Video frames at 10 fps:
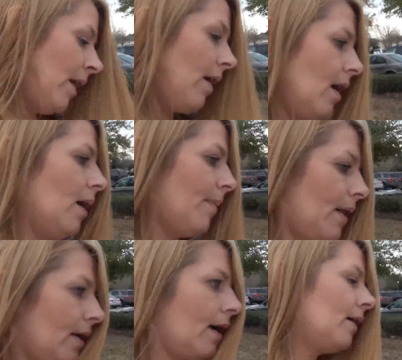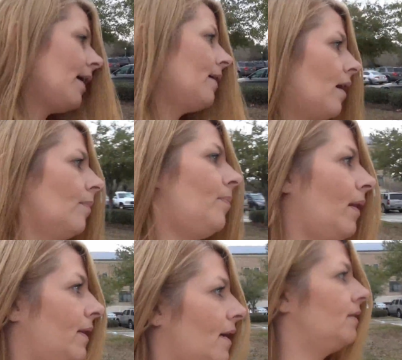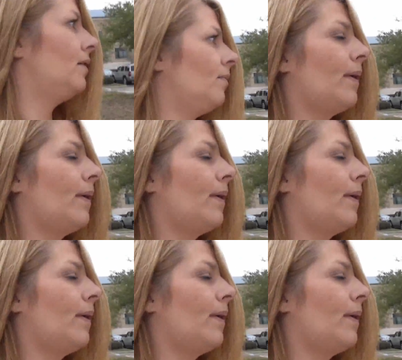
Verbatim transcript: And then I'll kind of update you,